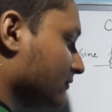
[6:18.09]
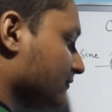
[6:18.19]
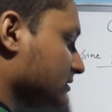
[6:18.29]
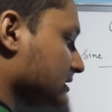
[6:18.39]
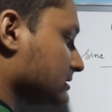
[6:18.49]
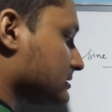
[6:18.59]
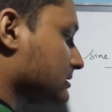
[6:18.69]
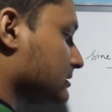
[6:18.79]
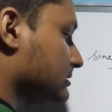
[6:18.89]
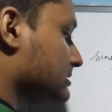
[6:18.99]
physics,
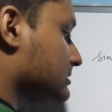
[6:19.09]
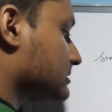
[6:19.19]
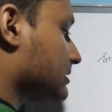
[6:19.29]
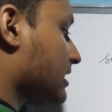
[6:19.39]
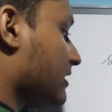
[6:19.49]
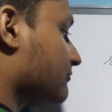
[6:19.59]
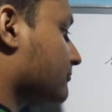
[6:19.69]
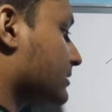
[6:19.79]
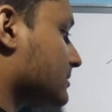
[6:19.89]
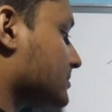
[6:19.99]
this
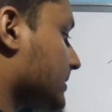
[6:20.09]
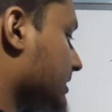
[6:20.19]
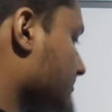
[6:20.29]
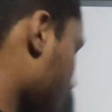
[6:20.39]
graph becomes very